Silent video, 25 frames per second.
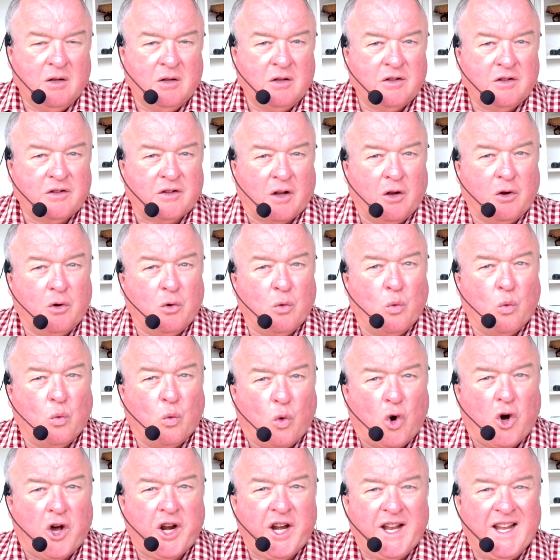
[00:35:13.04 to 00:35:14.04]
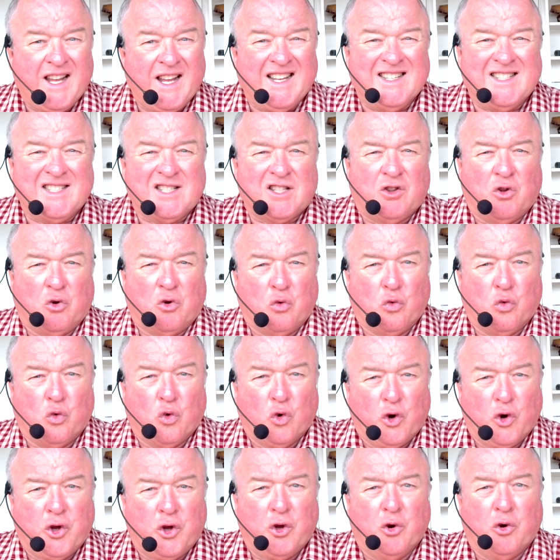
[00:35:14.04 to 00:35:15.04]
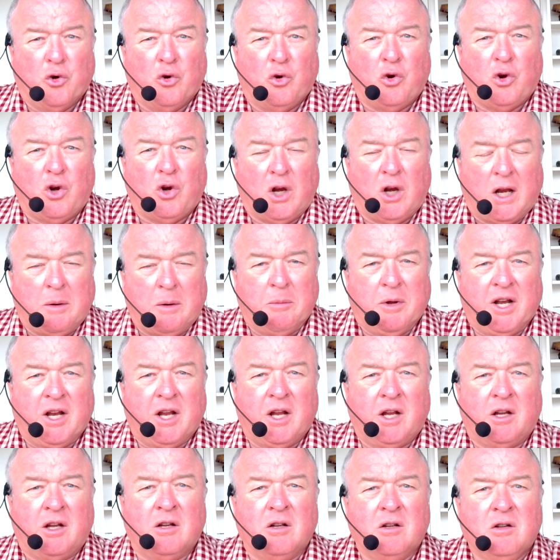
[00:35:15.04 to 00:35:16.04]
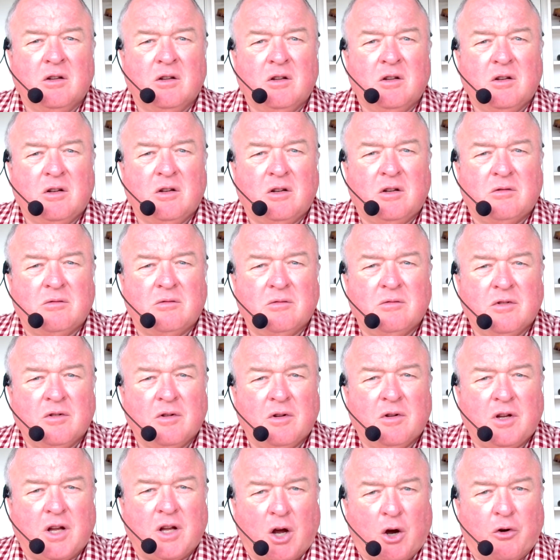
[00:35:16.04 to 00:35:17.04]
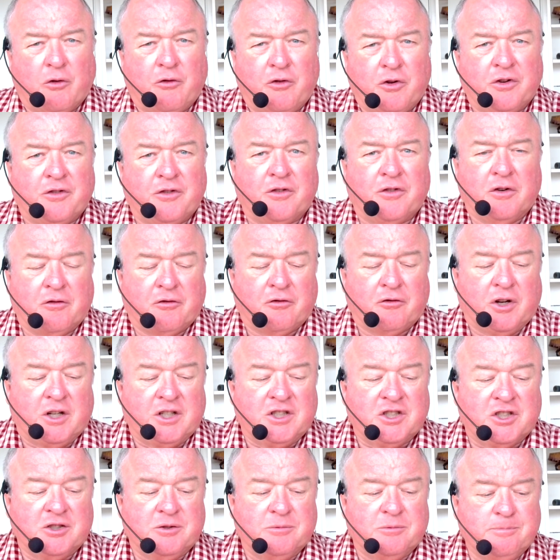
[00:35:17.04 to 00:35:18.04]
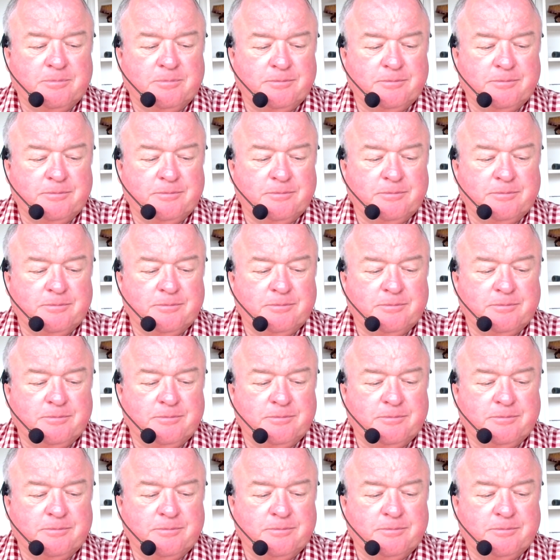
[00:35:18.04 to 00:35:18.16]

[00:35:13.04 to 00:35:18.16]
So what is the real limiting coefficient of friction?